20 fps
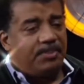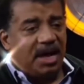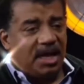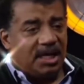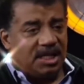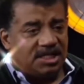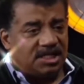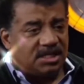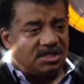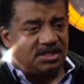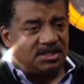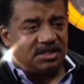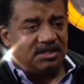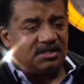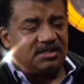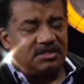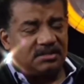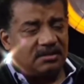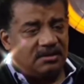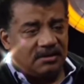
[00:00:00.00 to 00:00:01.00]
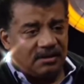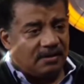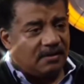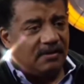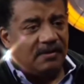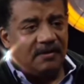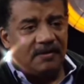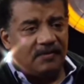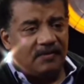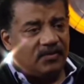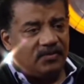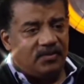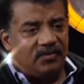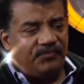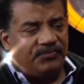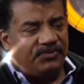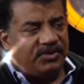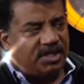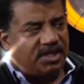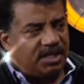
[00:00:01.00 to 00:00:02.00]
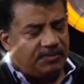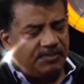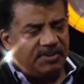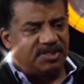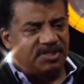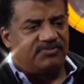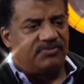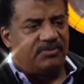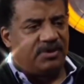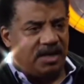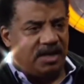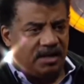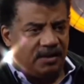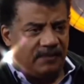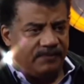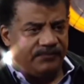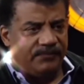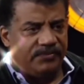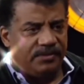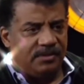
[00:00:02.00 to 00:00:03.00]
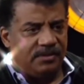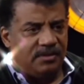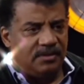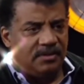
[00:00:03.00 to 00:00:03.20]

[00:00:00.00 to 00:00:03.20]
But politicians, keep us free.